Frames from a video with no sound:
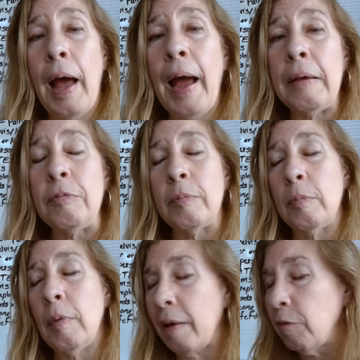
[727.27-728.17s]
I've
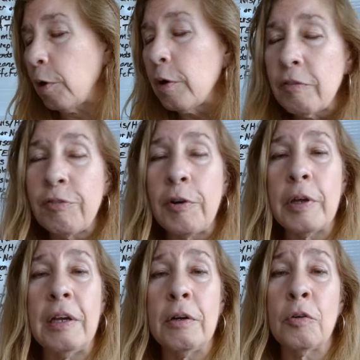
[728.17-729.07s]
I've heard it for
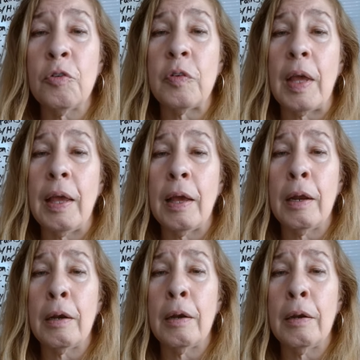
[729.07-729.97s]
years
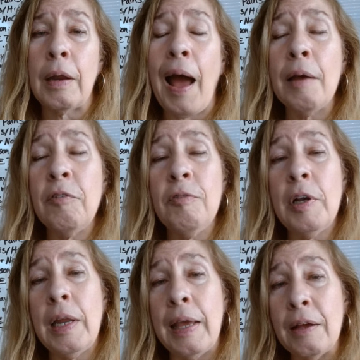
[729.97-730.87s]
and I've
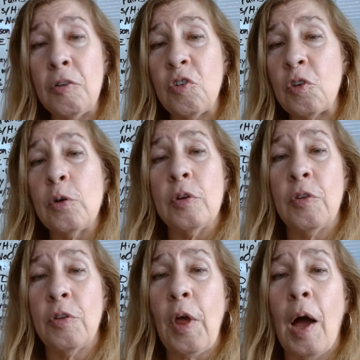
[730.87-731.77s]
even had
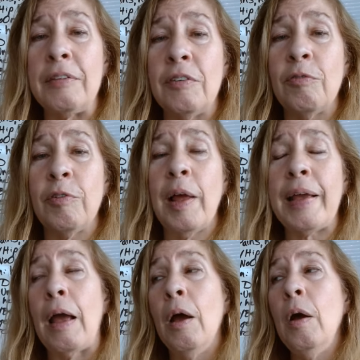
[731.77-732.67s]
certain thoughts of
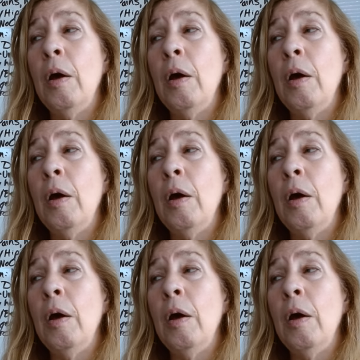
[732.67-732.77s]
like